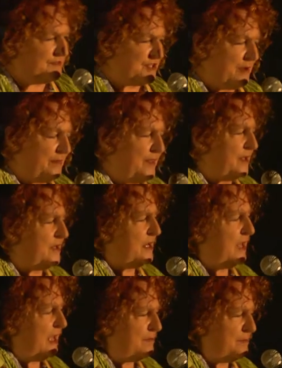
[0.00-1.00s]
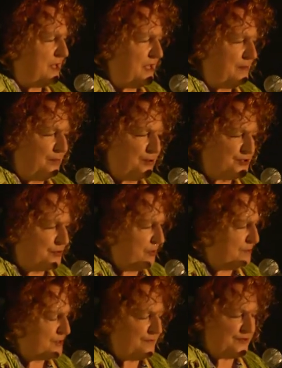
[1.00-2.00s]
something, and he gave me a
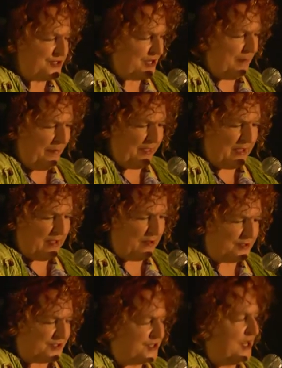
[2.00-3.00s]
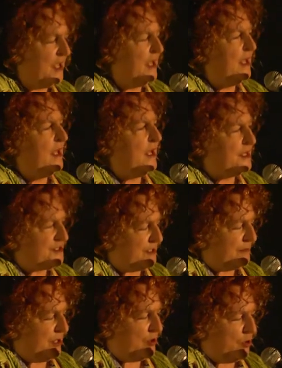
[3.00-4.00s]
prescription for something else, and
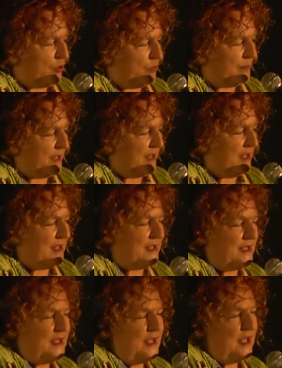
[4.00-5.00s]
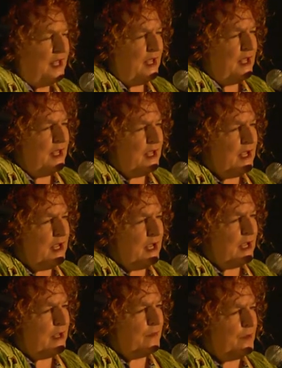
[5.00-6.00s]
sent me home.
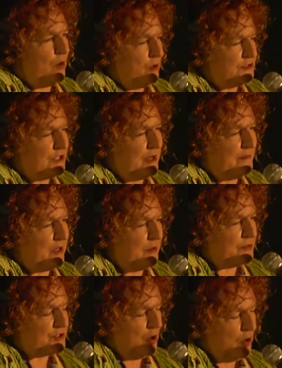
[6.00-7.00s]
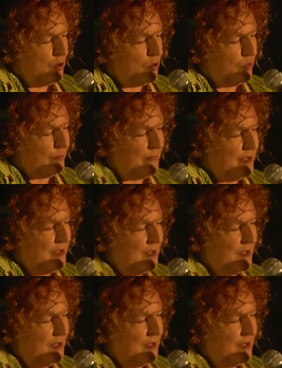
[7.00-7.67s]
And the whole time that I was home,